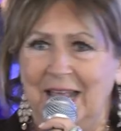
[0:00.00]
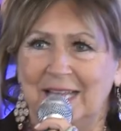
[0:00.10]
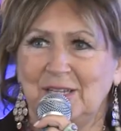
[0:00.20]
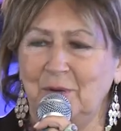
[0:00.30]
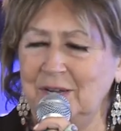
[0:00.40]

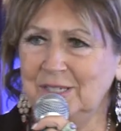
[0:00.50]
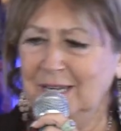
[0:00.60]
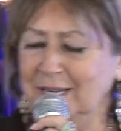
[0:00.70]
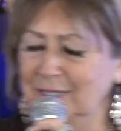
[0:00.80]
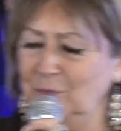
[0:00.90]
So here's a
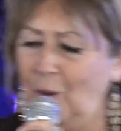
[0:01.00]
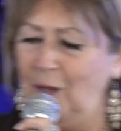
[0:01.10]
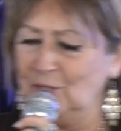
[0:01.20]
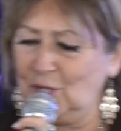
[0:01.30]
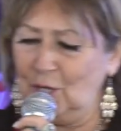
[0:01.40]
little
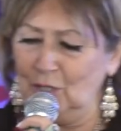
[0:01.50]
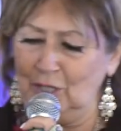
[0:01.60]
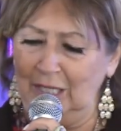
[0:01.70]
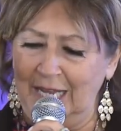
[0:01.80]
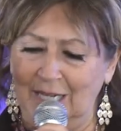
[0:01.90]
waltz called
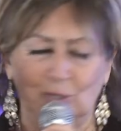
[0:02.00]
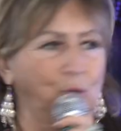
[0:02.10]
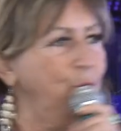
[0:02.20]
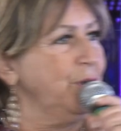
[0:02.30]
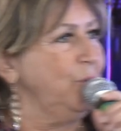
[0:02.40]
the Lake Dory